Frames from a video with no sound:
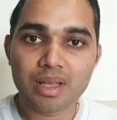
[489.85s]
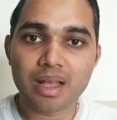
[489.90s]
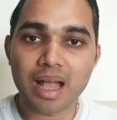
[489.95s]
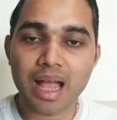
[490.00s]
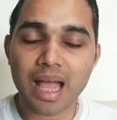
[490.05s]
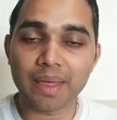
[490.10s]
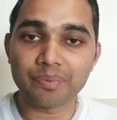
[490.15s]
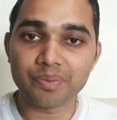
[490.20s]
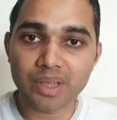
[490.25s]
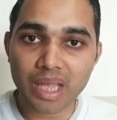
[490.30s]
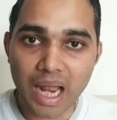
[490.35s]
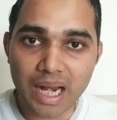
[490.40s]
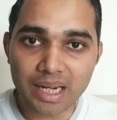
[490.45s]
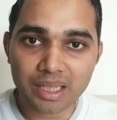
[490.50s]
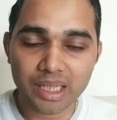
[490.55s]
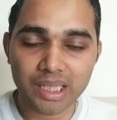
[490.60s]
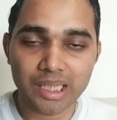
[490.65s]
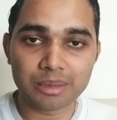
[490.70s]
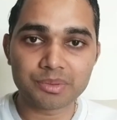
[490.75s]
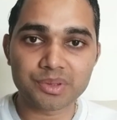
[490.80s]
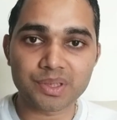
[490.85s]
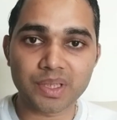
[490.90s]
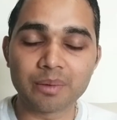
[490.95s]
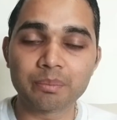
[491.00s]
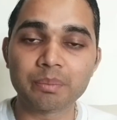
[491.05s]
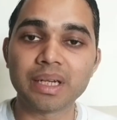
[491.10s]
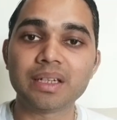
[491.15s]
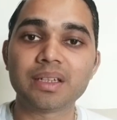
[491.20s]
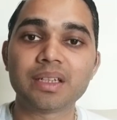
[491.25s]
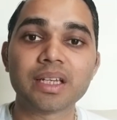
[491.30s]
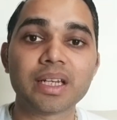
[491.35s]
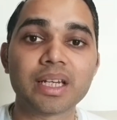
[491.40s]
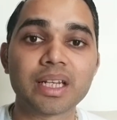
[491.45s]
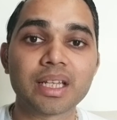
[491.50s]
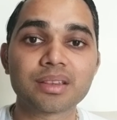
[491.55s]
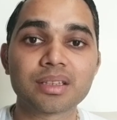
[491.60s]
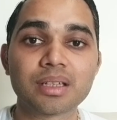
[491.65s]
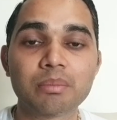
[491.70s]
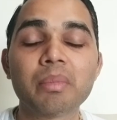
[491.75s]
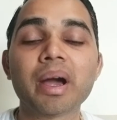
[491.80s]
and that helps in
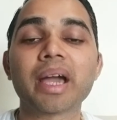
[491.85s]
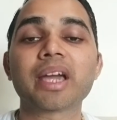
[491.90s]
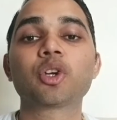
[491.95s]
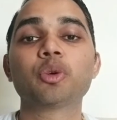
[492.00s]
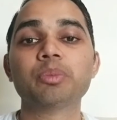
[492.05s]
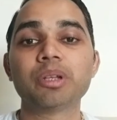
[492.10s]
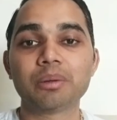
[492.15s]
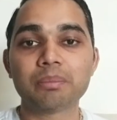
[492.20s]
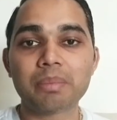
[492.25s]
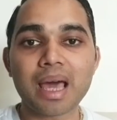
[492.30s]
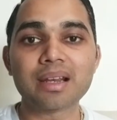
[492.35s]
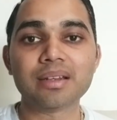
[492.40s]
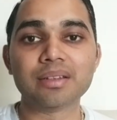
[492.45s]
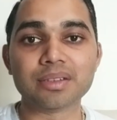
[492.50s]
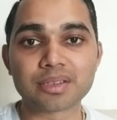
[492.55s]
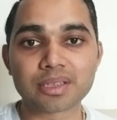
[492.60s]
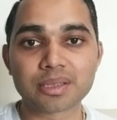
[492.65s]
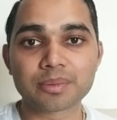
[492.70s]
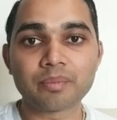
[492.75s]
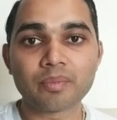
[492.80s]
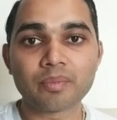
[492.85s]
maintaining the microbial balance.